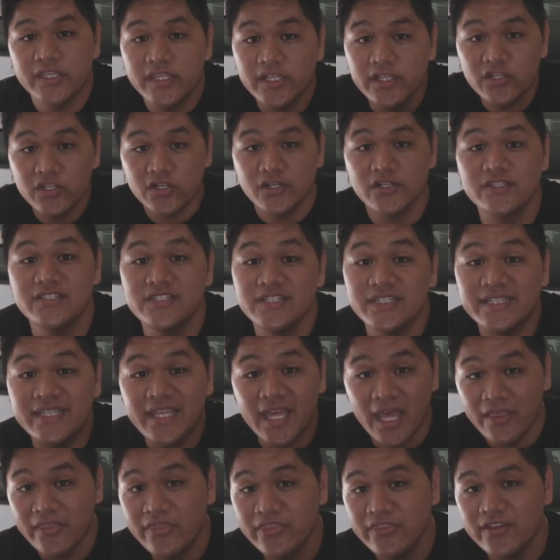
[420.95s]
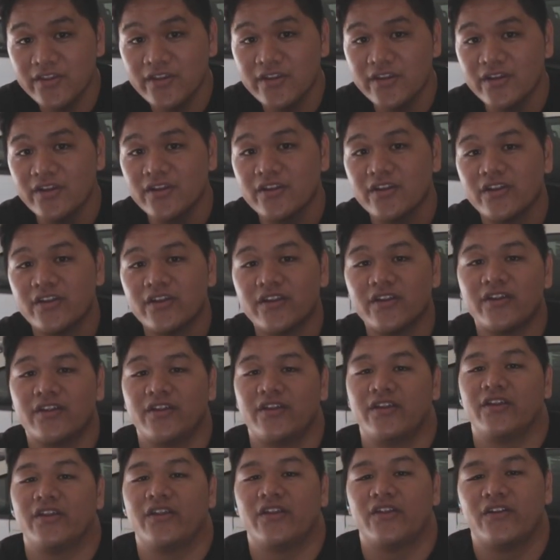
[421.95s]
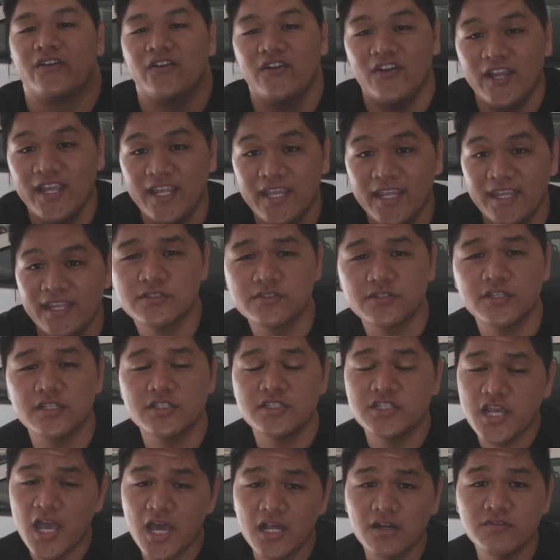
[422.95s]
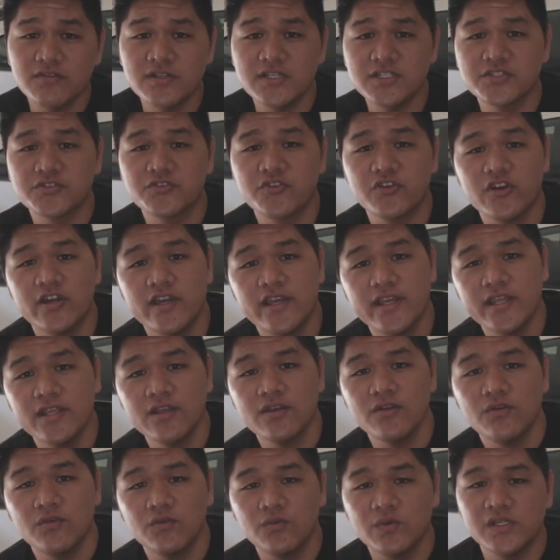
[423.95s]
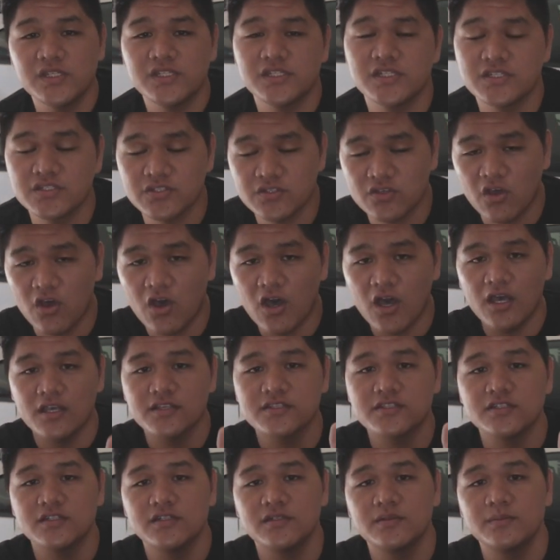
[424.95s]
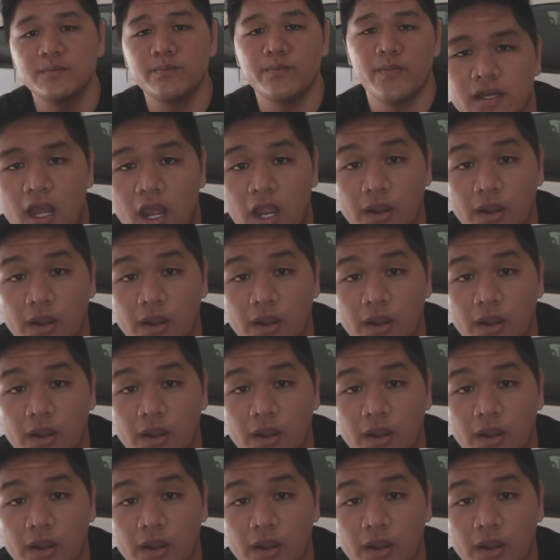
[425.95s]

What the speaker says: can learn together. Right? So the channel is growing, which is awesome.